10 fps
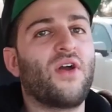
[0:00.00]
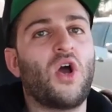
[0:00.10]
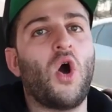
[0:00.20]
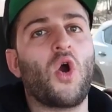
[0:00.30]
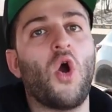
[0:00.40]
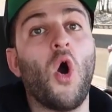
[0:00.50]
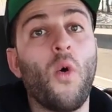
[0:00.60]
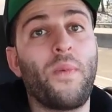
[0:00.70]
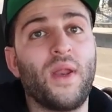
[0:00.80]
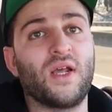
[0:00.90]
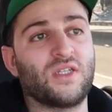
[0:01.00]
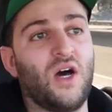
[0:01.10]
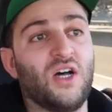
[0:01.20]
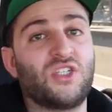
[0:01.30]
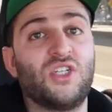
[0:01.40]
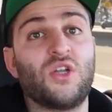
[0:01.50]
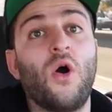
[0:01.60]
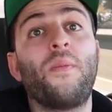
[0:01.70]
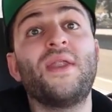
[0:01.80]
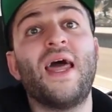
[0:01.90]
the car open exhaust, just
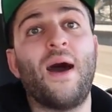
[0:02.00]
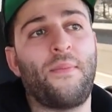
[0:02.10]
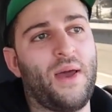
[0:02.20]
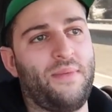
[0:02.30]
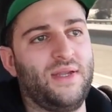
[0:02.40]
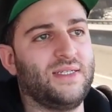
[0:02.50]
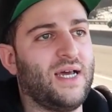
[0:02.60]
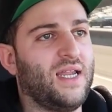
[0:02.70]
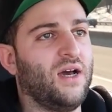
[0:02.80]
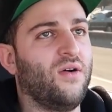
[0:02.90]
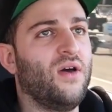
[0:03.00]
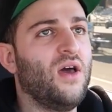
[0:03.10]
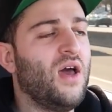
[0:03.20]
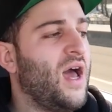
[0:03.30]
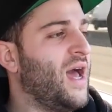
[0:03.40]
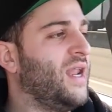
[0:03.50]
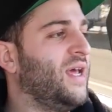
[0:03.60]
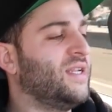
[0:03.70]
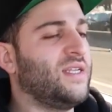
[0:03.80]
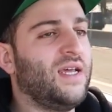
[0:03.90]
open downpipe on his dyno, and
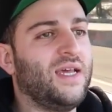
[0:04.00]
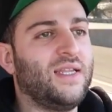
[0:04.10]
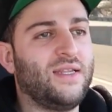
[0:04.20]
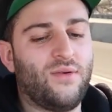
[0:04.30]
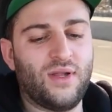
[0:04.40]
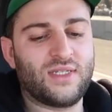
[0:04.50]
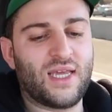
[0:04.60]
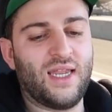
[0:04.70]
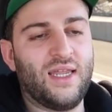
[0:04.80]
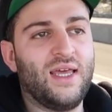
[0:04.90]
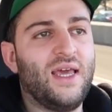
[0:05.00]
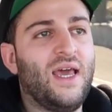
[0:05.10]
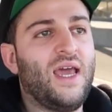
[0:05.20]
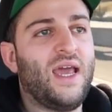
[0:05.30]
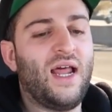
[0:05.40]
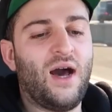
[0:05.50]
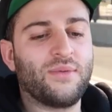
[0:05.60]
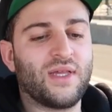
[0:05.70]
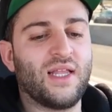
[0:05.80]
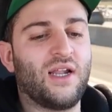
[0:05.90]
it once again, it
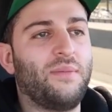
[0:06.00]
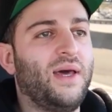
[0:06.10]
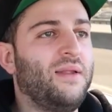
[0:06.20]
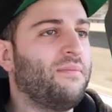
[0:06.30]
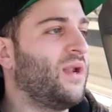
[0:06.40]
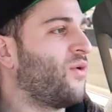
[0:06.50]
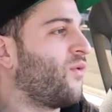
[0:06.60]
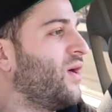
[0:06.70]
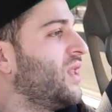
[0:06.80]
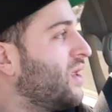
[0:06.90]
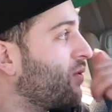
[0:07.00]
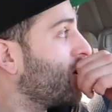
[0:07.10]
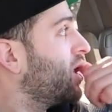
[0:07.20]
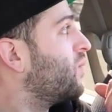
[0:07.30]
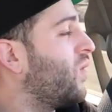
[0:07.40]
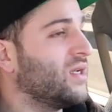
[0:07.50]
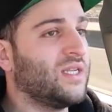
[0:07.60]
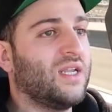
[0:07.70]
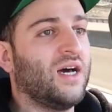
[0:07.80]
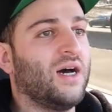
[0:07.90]
helped a little bit, but it really
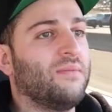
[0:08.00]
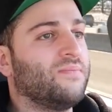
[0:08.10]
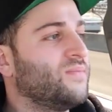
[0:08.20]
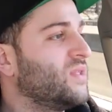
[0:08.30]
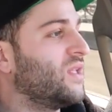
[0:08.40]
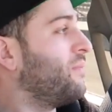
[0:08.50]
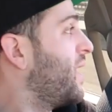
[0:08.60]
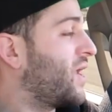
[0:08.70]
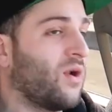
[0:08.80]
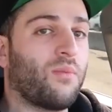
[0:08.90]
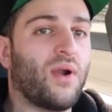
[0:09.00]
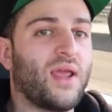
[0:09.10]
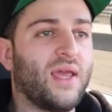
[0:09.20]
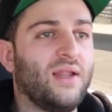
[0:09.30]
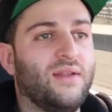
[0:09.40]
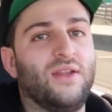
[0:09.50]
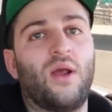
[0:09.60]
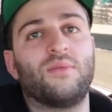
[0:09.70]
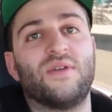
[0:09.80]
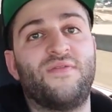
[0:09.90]
wasn't the make it or break it in
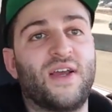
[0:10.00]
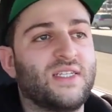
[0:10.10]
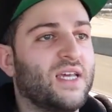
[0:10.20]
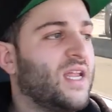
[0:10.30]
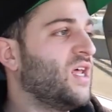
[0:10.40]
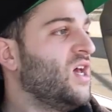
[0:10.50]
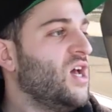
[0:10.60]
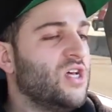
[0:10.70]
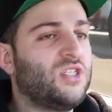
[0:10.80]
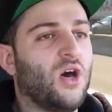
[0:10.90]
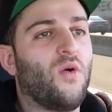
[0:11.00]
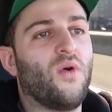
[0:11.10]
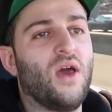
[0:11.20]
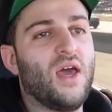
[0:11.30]
terms of fixing it. So